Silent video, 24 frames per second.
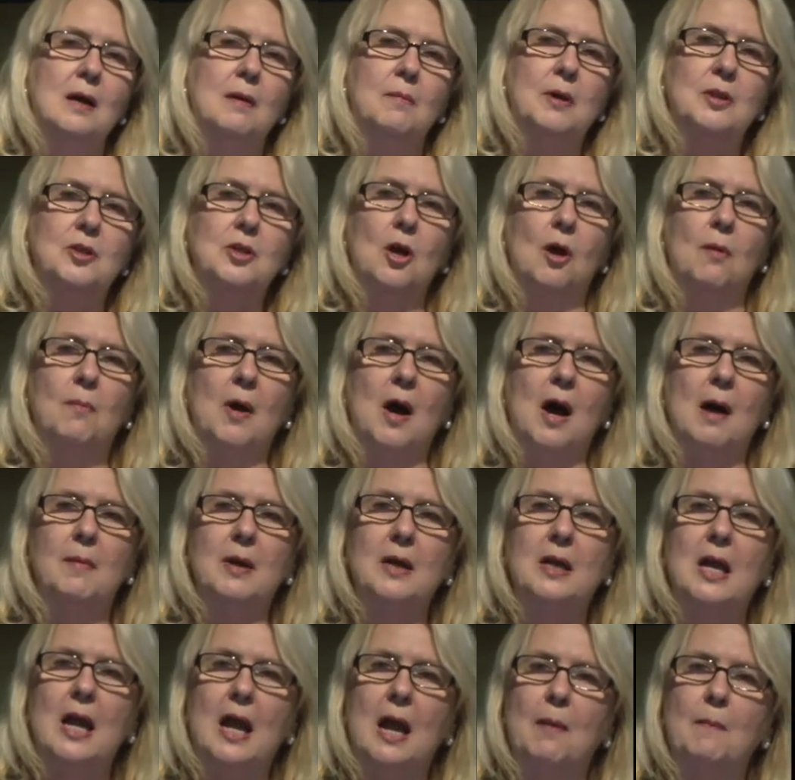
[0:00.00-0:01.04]
But the
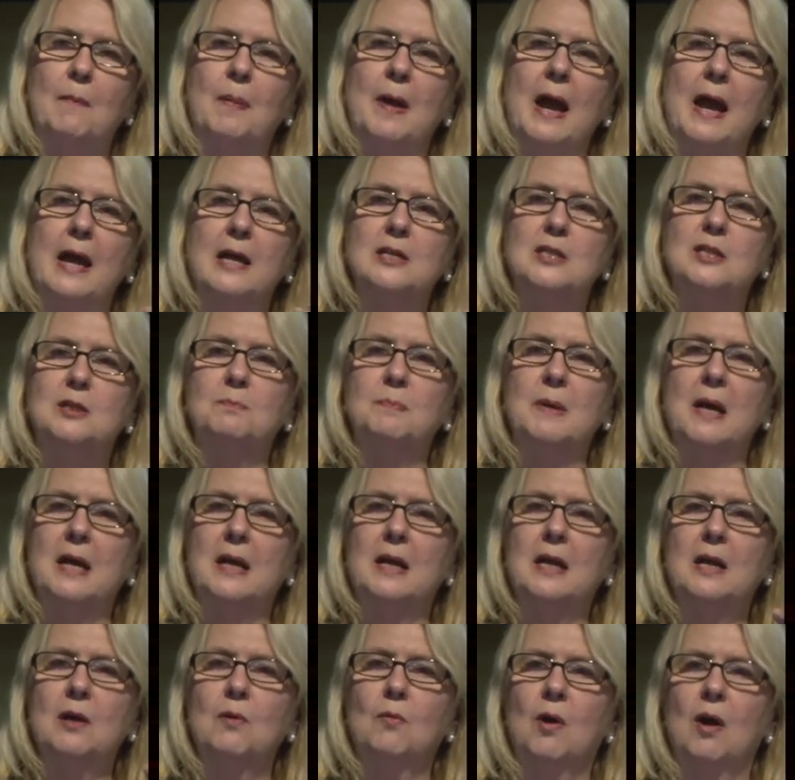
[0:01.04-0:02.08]
Obama campaign spent
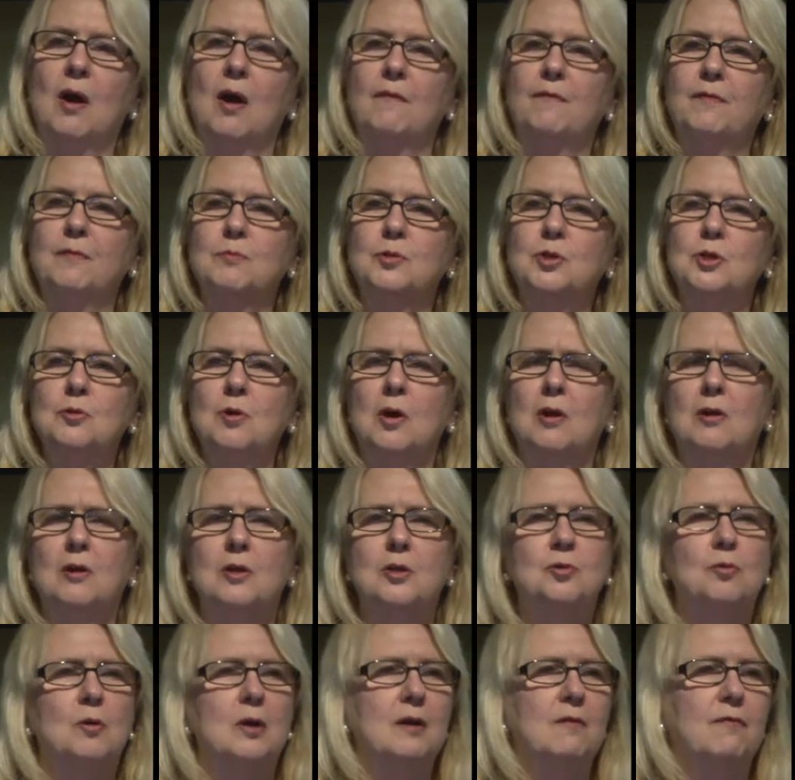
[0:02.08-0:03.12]
anywhere from $225
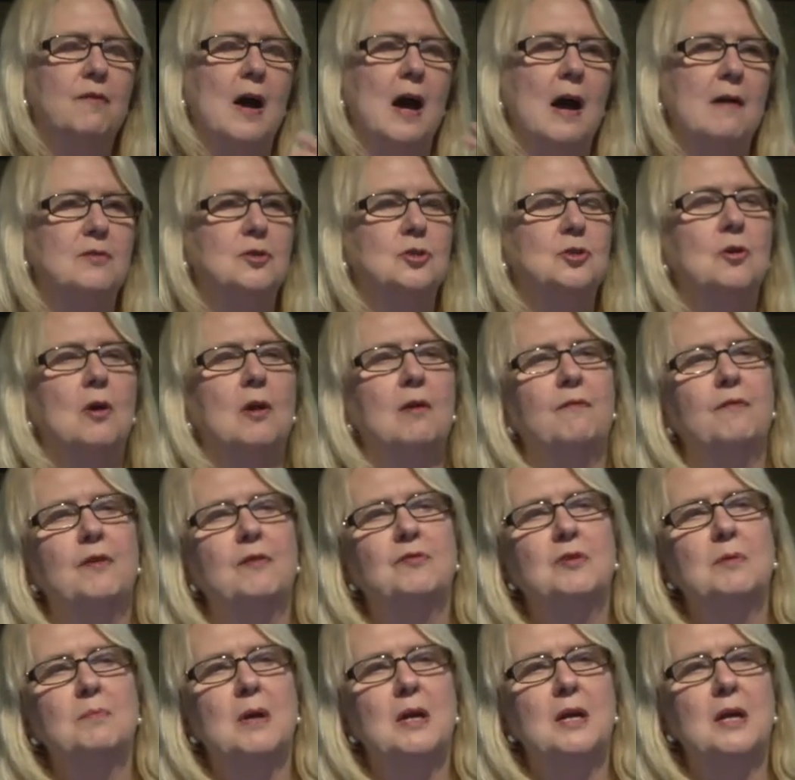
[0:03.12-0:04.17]
to
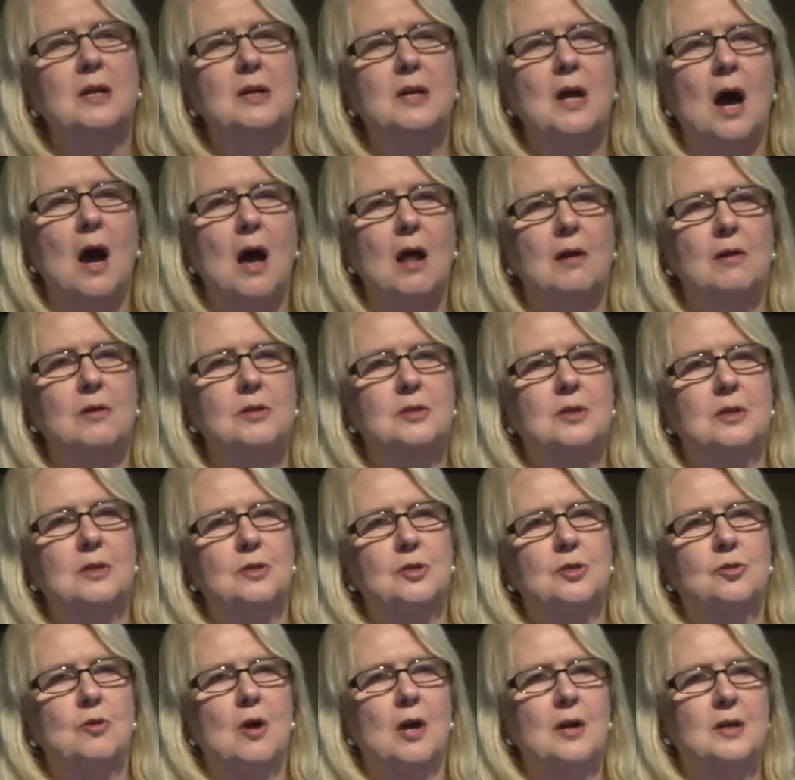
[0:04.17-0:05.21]
$250 million
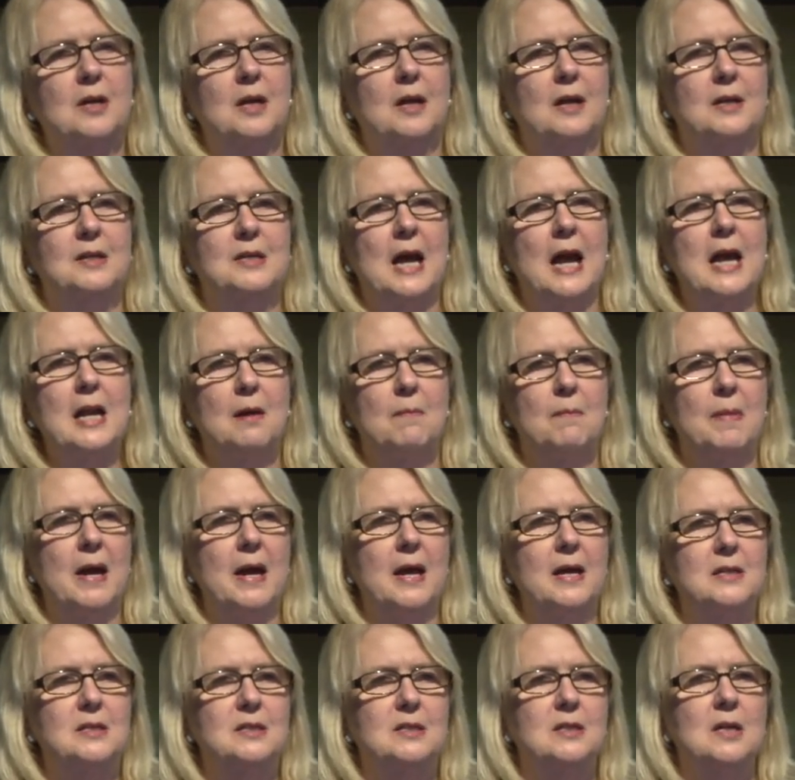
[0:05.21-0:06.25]
constructing a
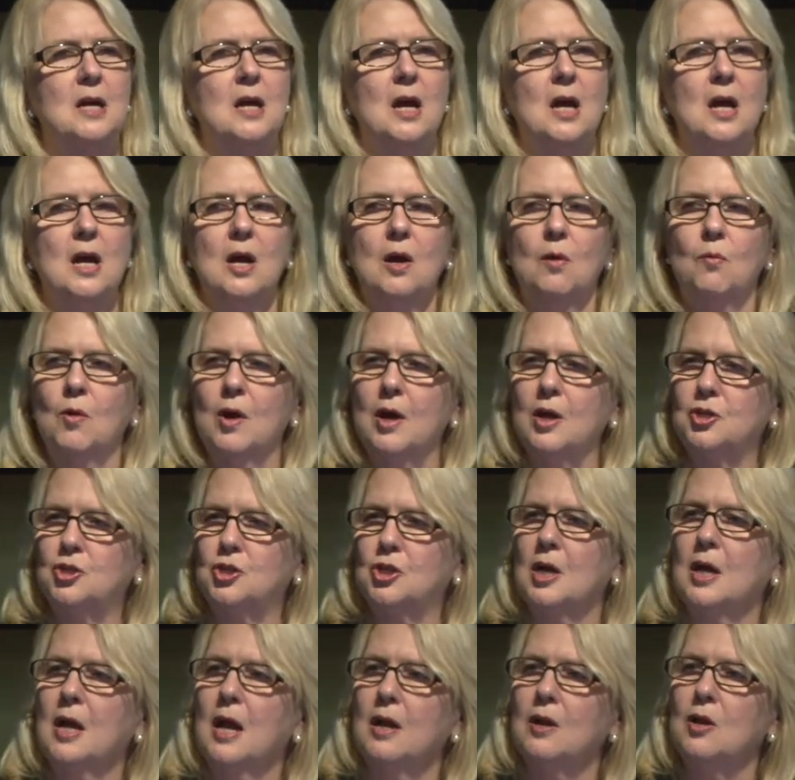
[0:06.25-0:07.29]
database
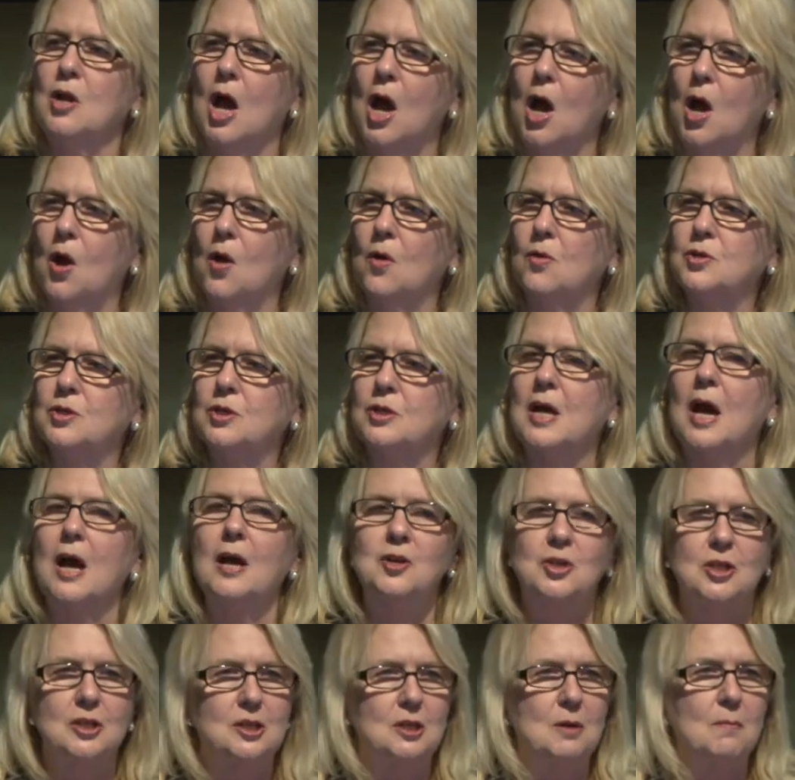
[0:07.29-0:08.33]
which knows
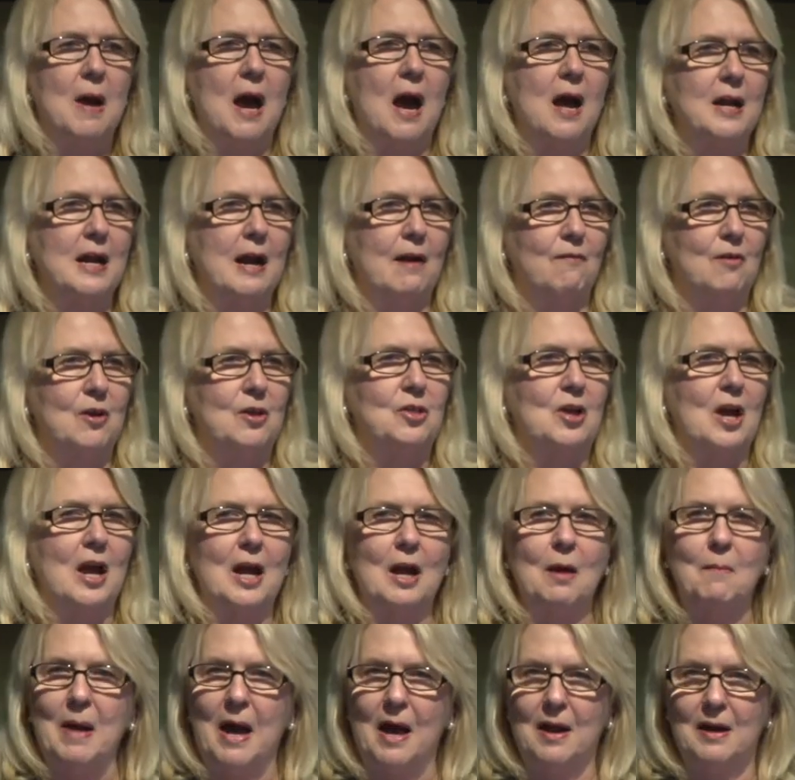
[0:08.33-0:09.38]
just about
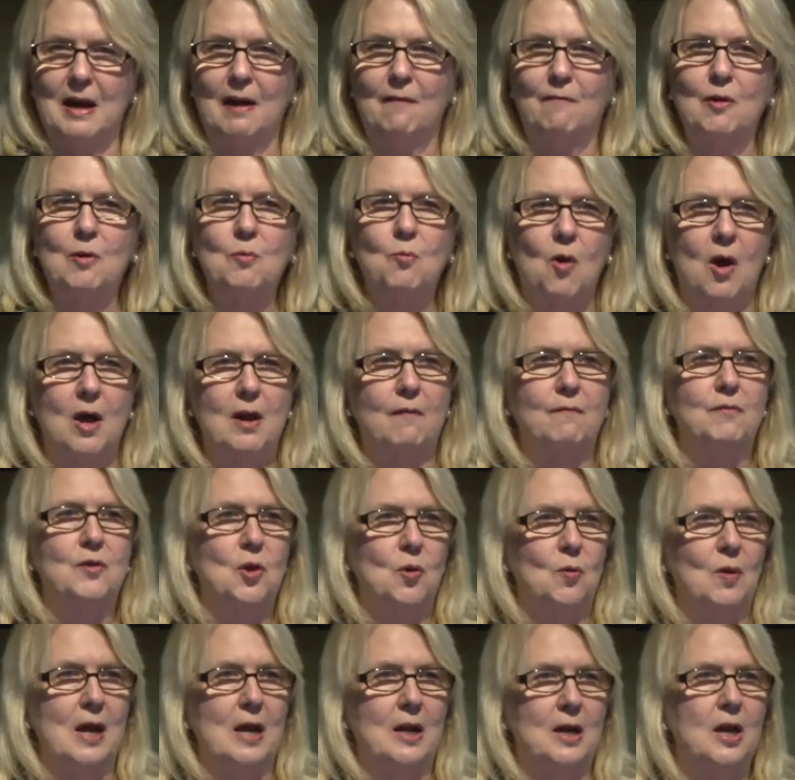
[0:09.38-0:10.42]
everything about every one of
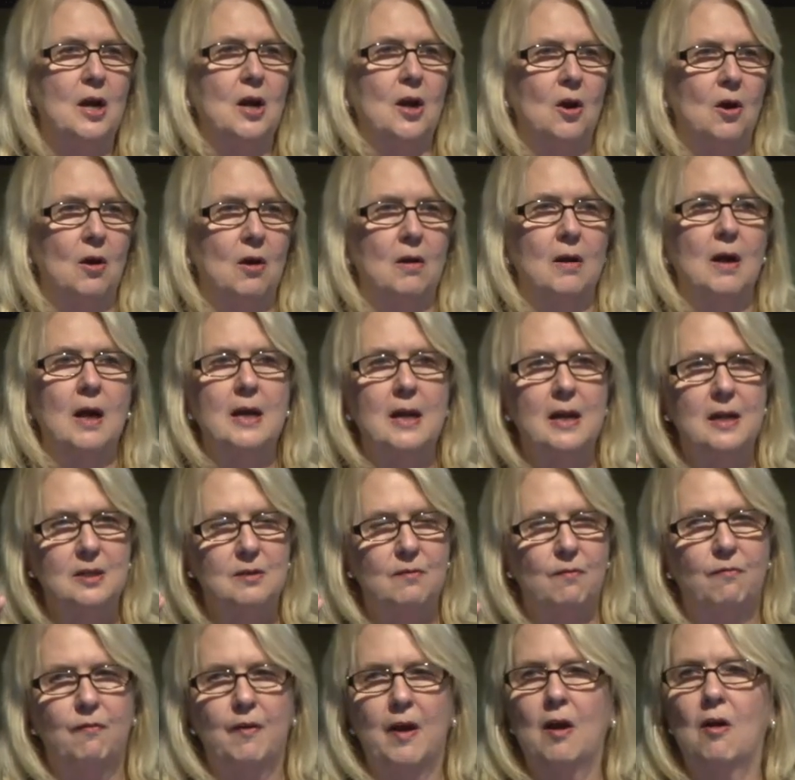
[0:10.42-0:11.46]
you in here. It is
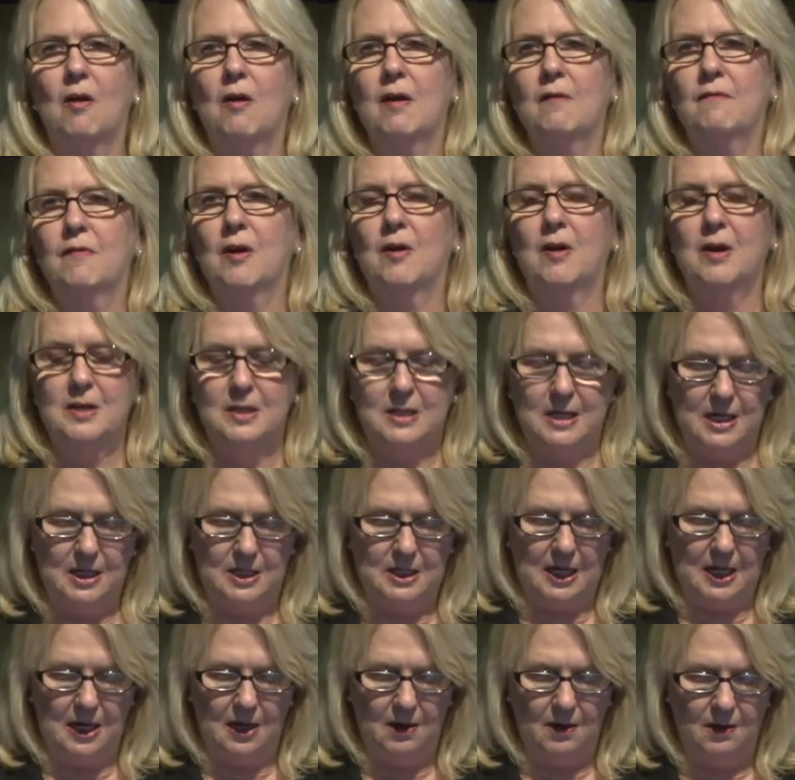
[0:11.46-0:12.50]
very, very
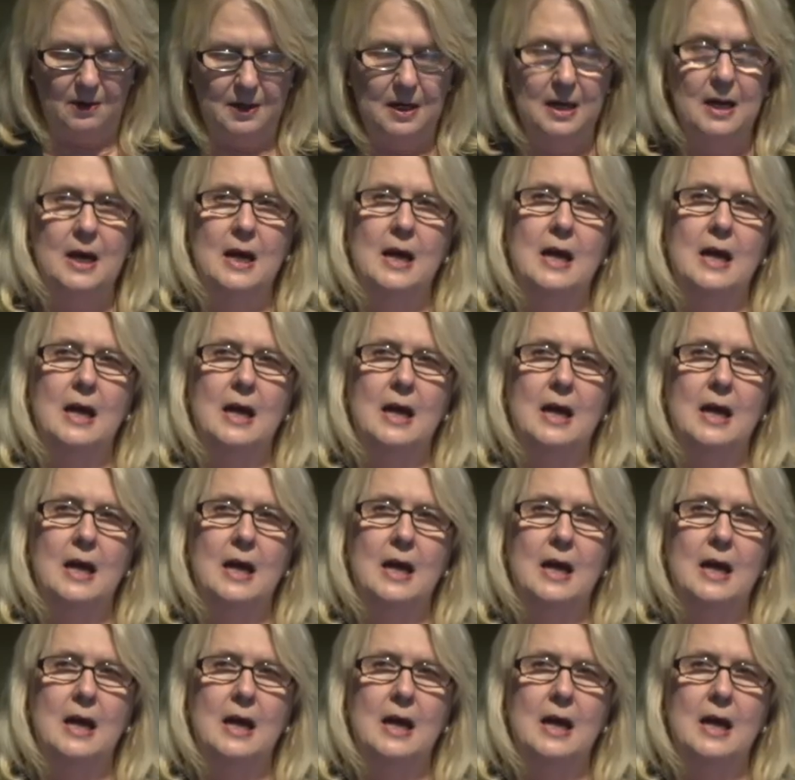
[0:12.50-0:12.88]
detailed.